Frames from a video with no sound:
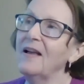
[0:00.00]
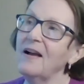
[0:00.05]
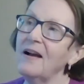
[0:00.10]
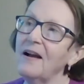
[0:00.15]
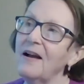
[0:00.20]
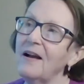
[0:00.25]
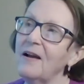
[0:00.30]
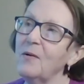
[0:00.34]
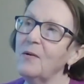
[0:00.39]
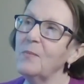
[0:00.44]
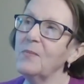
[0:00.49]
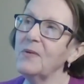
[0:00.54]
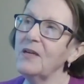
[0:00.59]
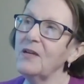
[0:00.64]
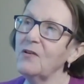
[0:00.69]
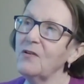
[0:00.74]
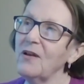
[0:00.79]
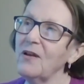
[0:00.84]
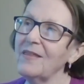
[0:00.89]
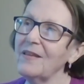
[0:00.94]

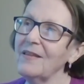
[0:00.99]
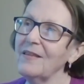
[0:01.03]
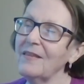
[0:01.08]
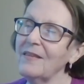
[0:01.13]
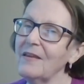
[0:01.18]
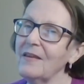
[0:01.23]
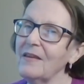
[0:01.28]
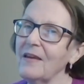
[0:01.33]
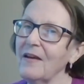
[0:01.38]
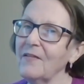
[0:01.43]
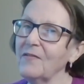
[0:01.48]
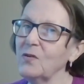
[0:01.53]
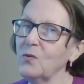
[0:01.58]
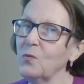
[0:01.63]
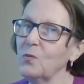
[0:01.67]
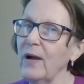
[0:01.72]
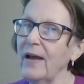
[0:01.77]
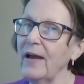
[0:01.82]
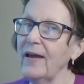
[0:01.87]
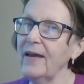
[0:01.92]
I think that you have to
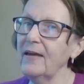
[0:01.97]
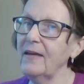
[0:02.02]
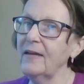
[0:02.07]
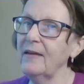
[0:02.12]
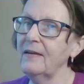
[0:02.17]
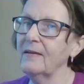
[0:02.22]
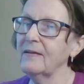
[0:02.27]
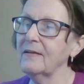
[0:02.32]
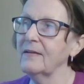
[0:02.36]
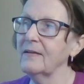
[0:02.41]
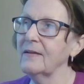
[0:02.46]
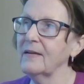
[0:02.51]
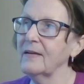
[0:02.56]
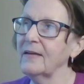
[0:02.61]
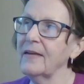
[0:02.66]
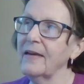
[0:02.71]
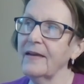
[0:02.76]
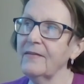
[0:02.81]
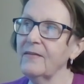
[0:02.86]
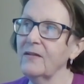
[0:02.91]
weigh,
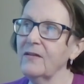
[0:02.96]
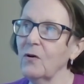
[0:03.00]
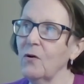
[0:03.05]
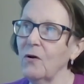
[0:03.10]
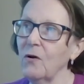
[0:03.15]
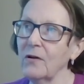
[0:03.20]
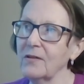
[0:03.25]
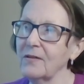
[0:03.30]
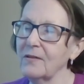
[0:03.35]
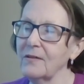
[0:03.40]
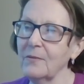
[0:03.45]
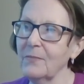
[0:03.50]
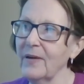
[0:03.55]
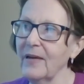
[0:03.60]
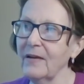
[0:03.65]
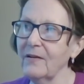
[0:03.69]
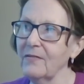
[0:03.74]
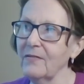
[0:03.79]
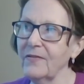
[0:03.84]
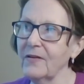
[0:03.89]
again, the cost and
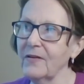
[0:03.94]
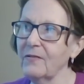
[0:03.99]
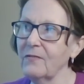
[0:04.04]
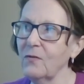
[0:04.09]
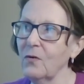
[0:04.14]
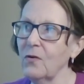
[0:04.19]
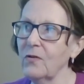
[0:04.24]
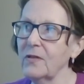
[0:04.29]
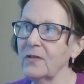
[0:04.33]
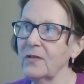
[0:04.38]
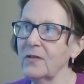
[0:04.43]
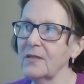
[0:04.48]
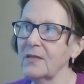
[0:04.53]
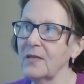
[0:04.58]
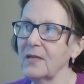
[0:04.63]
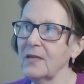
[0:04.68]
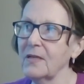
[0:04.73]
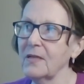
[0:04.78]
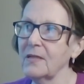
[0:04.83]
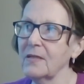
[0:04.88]
benefit of all these
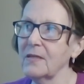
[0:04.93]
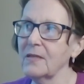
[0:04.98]
things.